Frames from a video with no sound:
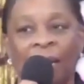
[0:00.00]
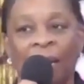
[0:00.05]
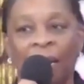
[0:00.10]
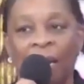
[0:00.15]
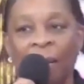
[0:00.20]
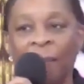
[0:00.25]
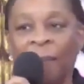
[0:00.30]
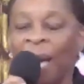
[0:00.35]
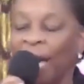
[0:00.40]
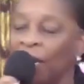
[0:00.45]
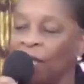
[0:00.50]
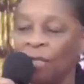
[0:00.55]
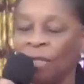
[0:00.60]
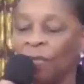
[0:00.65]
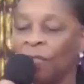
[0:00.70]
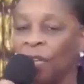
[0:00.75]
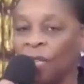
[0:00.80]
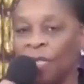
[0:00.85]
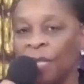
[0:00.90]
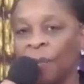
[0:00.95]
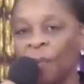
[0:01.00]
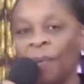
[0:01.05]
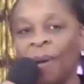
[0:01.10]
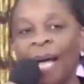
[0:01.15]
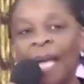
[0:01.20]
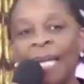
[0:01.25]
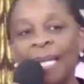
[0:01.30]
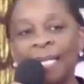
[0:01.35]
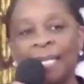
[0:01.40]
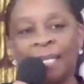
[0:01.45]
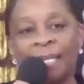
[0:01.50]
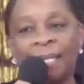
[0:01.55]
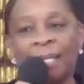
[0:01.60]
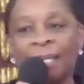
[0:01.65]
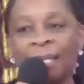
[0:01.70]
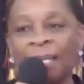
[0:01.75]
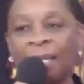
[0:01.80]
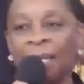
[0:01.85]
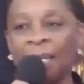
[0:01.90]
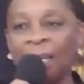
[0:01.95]
Might not have got it right.
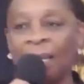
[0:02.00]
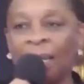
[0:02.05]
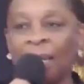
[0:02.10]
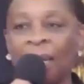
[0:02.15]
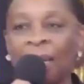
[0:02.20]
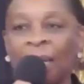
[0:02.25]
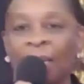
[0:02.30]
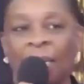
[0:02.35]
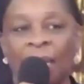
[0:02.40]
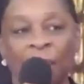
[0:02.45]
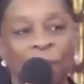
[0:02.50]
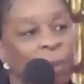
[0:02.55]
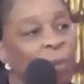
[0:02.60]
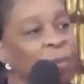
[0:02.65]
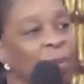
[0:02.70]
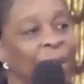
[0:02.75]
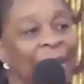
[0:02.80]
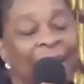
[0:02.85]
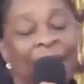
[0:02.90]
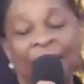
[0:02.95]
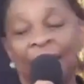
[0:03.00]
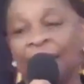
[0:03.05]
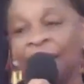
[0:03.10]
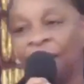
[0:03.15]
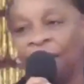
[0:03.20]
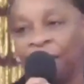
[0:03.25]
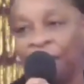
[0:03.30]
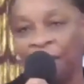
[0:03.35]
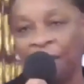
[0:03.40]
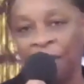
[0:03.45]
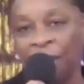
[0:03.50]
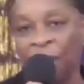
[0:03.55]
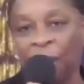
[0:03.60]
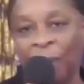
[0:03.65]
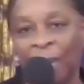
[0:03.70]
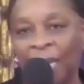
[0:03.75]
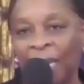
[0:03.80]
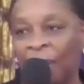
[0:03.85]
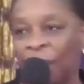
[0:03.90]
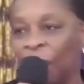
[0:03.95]
They were raised different to the
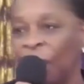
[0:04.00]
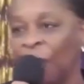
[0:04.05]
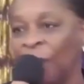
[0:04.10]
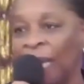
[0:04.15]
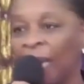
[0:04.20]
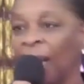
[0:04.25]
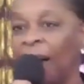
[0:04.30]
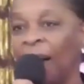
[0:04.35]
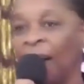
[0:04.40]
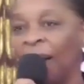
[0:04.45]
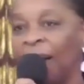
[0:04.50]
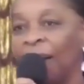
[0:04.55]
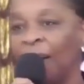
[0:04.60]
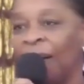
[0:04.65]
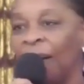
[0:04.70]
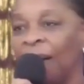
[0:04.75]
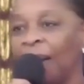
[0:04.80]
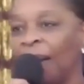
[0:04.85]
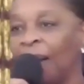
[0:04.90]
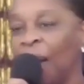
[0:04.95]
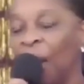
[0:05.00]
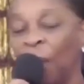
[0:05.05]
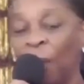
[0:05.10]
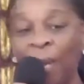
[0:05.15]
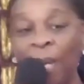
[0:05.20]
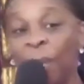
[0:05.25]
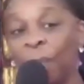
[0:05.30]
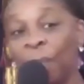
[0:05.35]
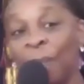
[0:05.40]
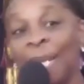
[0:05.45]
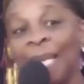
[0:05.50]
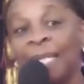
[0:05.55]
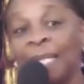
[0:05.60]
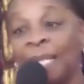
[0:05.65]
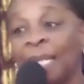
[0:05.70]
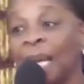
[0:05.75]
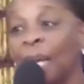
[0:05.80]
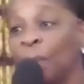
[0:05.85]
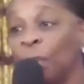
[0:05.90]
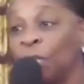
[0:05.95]
way that we are. And we are
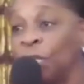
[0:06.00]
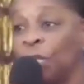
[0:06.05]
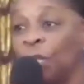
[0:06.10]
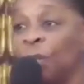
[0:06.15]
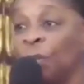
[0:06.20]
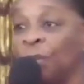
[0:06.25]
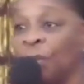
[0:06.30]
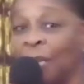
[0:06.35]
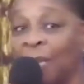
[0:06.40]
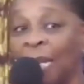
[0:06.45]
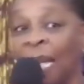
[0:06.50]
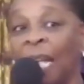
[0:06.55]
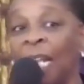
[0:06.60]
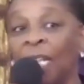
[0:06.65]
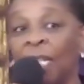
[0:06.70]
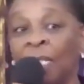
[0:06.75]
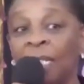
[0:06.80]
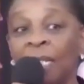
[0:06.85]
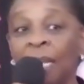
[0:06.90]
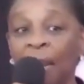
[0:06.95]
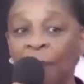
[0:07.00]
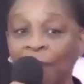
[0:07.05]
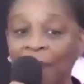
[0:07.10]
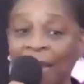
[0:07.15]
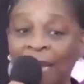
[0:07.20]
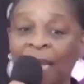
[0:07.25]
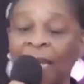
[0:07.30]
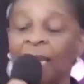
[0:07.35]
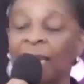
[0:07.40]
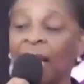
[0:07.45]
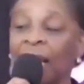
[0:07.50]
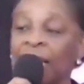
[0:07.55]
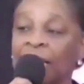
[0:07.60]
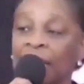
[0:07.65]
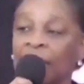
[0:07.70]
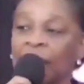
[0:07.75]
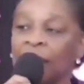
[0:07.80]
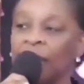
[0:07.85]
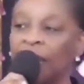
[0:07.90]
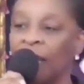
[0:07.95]
raising our children,
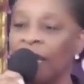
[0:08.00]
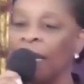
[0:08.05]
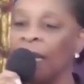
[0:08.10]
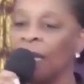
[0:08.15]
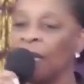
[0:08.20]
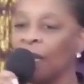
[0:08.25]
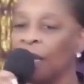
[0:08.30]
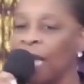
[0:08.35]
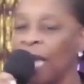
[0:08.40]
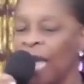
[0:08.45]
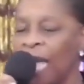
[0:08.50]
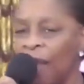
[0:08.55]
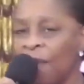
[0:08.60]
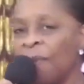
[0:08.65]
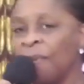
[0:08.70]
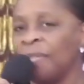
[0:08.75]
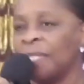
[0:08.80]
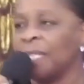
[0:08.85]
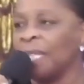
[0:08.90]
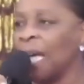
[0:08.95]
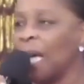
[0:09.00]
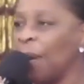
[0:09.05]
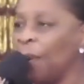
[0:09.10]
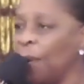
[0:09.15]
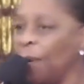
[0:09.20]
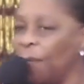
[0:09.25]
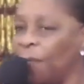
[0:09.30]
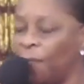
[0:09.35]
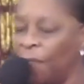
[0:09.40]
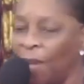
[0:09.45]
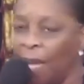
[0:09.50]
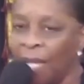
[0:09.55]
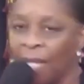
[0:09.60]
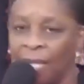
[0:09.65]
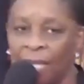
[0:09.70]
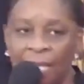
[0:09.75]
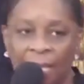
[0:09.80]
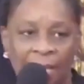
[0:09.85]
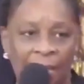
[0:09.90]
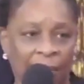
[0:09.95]
recognizing the, the errors that our
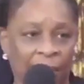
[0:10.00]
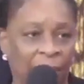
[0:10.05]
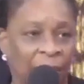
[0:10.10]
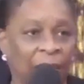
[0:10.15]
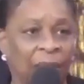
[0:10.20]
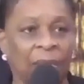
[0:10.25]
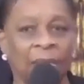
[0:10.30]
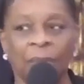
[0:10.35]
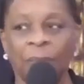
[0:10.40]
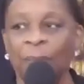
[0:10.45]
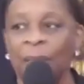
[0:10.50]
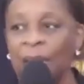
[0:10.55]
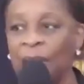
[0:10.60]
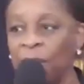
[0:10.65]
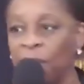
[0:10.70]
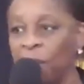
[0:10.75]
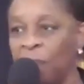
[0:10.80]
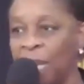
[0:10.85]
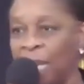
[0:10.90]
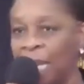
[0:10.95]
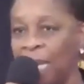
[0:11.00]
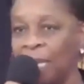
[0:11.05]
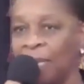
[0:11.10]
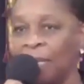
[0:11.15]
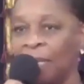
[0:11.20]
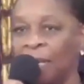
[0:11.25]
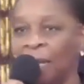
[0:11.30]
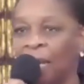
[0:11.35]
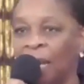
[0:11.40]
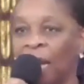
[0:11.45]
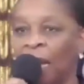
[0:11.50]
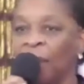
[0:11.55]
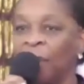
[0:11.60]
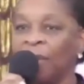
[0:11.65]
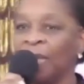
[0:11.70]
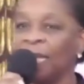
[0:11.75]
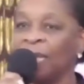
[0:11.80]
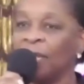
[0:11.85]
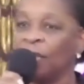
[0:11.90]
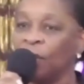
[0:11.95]
fathers and mothers may have made.
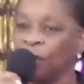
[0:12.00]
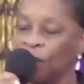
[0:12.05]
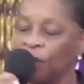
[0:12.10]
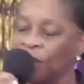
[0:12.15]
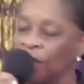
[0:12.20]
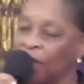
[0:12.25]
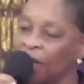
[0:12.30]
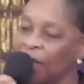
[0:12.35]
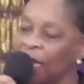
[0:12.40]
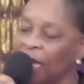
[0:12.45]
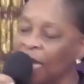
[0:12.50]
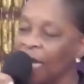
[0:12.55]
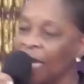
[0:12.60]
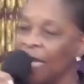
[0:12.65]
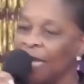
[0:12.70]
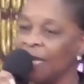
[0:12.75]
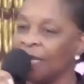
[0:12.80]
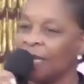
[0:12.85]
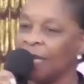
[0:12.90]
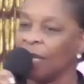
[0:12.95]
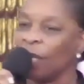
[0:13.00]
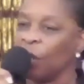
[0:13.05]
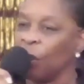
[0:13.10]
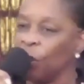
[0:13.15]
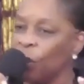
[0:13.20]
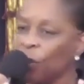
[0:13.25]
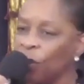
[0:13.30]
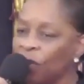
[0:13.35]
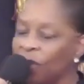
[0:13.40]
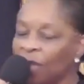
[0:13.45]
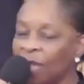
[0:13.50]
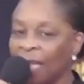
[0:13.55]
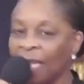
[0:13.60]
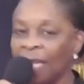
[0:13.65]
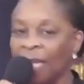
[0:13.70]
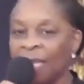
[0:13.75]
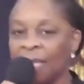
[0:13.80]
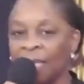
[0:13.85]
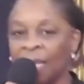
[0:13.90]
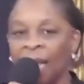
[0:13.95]
But the, the thing is, the good thing
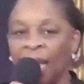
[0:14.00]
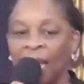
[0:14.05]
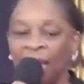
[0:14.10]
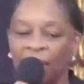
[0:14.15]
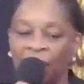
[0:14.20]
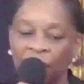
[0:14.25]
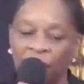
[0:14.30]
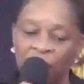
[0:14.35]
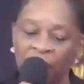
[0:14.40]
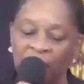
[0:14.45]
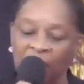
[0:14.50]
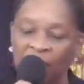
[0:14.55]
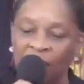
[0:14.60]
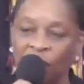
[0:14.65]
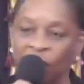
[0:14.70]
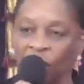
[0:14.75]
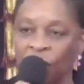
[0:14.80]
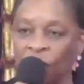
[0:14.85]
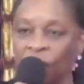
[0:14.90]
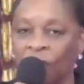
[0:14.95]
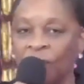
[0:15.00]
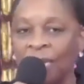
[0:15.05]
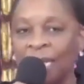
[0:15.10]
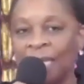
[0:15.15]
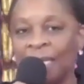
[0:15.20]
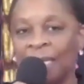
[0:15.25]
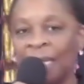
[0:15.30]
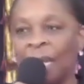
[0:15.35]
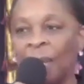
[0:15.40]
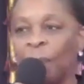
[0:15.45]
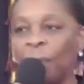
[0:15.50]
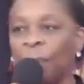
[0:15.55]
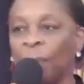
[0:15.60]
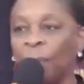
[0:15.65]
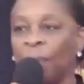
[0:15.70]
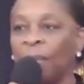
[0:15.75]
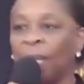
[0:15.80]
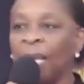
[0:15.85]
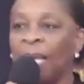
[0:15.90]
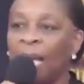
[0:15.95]
is that you set a good
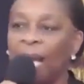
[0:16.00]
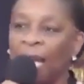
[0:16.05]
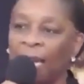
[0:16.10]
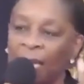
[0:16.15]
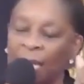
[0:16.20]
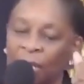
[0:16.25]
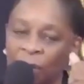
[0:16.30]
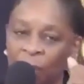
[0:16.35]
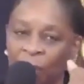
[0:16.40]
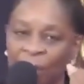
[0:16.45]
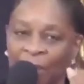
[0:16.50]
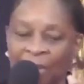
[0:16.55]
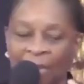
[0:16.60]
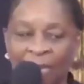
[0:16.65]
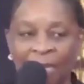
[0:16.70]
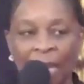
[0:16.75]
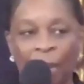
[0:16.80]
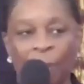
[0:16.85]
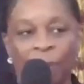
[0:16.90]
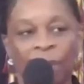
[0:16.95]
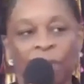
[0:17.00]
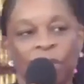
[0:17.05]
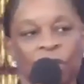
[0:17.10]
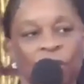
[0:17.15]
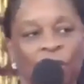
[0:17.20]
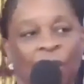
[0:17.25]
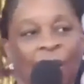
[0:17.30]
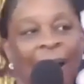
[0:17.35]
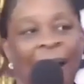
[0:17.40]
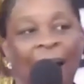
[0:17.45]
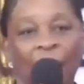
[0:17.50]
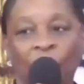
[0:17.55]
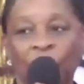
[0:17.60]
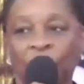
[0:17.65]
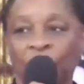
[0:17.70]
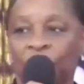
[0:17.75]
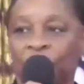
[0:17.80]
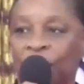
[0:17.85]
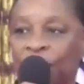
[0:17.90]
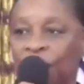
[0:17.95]
example and that you establish your
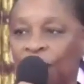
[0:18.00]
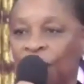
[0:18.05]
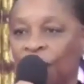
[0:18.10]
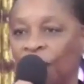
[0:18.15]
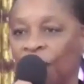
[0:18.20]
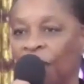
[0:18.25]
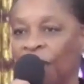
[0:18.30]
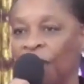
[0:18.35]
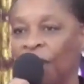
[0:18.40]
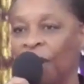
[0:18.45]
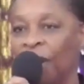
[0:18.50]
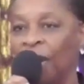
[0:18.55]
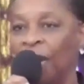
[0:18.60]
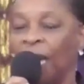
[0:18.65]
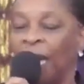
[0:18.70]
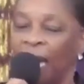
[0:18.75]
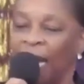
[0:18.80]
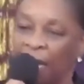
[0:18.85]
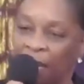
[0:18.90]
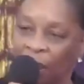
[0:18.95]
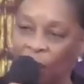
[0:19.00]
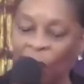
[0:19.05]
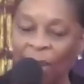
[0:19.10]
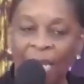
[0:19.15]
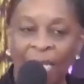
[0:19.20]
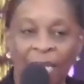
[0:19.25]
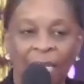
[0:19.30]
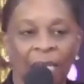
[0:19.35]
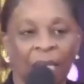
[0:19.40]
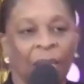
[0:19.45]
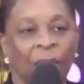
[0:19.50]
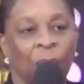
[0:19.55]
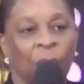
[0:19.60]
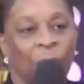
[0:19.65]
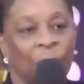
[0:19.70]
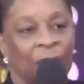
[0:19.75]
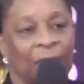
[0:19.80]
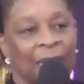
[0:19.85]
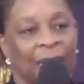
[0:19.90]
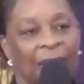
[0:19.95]
house in the way that the
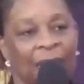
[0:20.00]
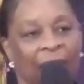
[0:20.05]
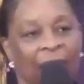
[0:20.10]
Lord said.